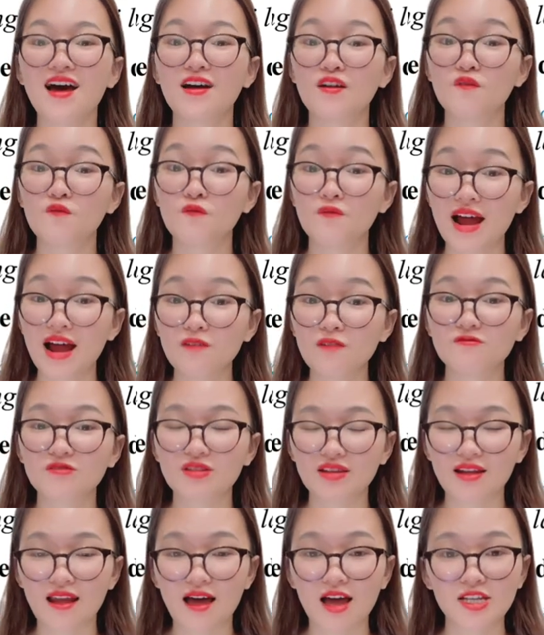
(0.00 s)
Ralph's
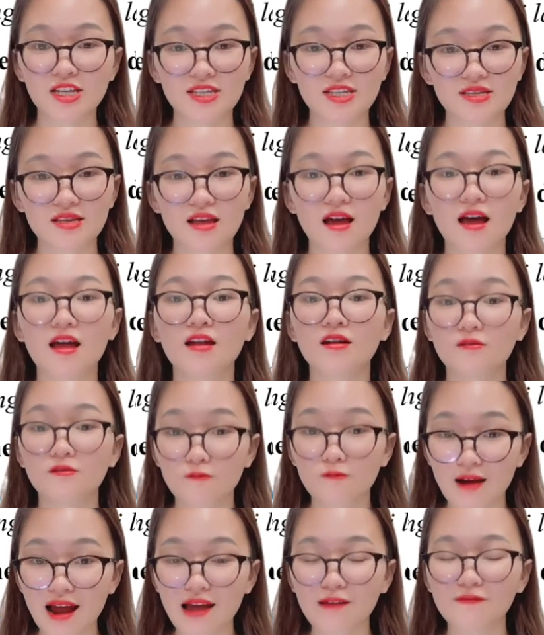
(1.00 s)
life,
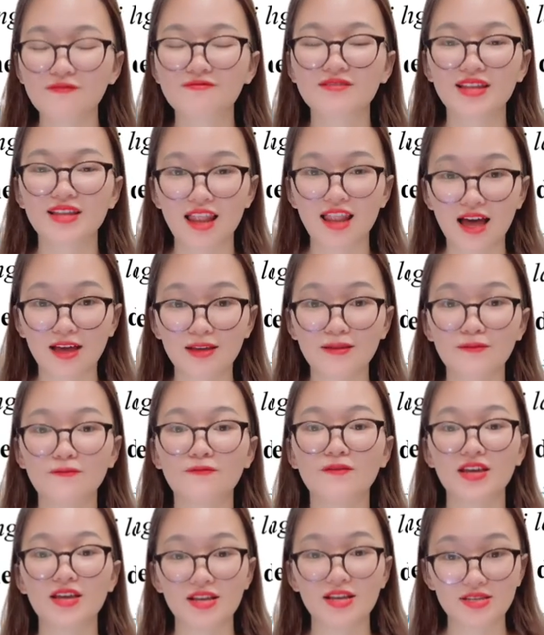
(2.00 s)
Ralph's life
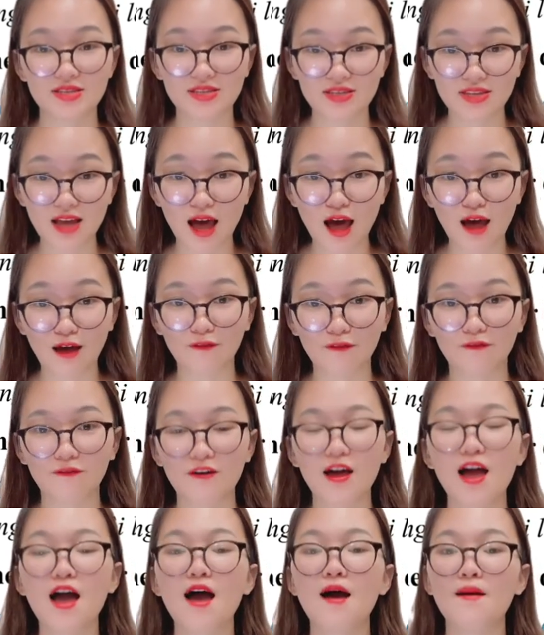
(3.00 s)
is tough,
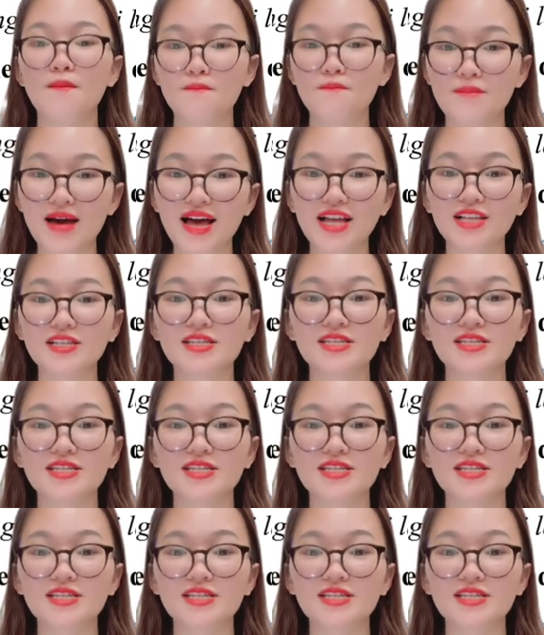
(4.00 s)
but